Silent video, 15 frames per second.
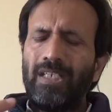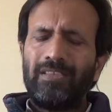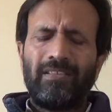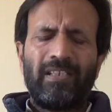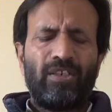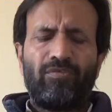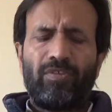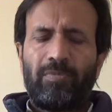
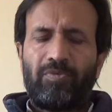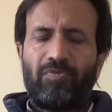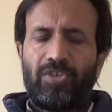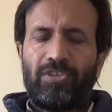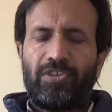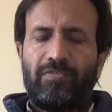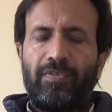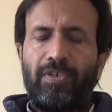thank you very much for
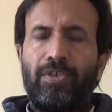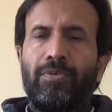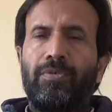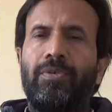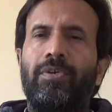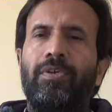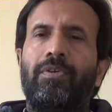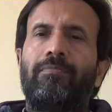watching this video
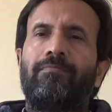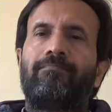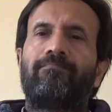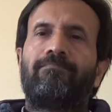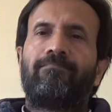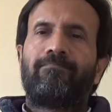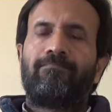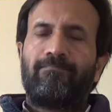
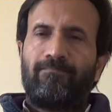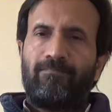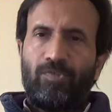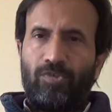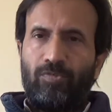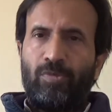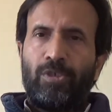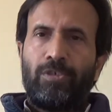
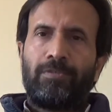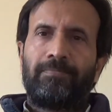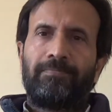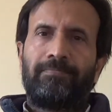goodbye